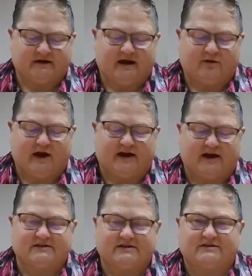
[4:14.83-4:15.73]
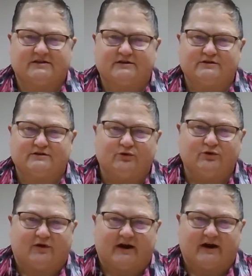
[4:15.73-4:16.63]
And we ask these things through
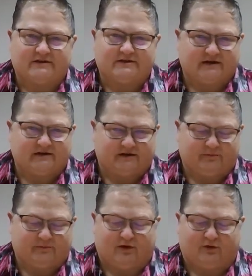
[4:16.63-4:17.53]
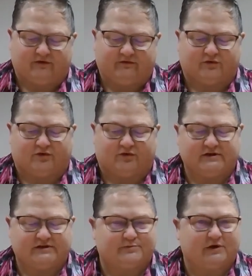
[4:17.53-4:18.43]
Christ and in the power of the Holy
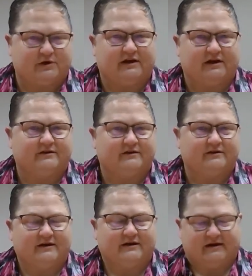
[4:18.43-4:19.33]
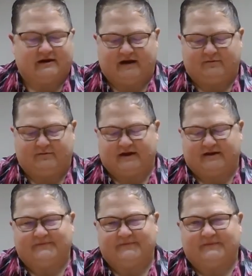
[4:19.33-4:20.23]
Spirit.
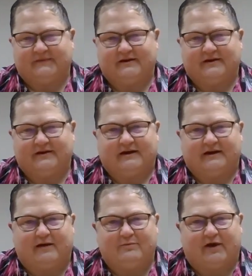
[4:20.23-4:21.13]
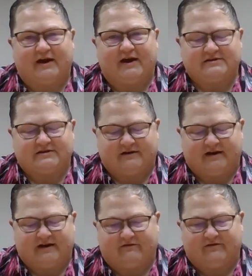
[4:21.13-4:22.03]
Amen. God bless and
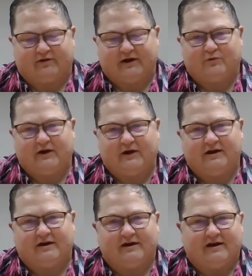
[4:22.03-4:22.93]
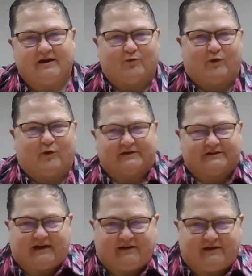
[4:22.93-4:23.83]
have a great week. One
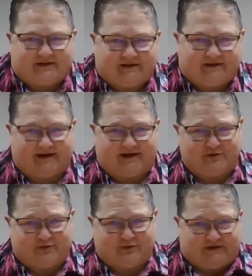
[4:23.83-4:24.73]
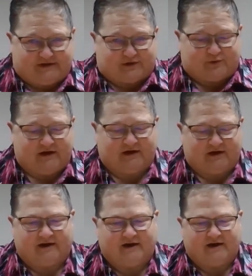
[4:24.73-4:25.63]
exciting thing that I'm doing this week,
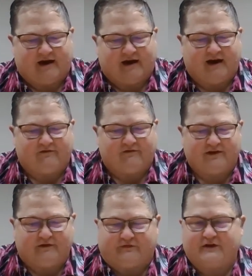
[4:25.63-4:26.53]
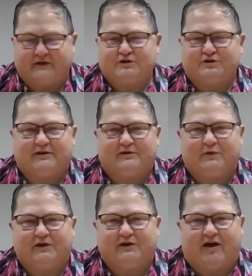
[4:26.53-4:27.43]
I have enough fish that
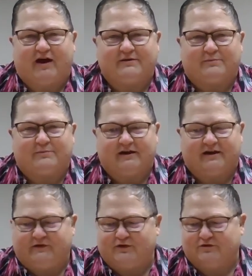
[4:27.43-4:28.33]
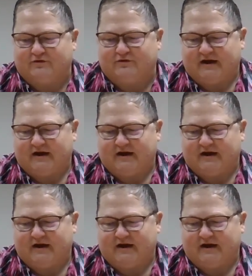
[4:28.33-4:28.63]
we caught, and my nephew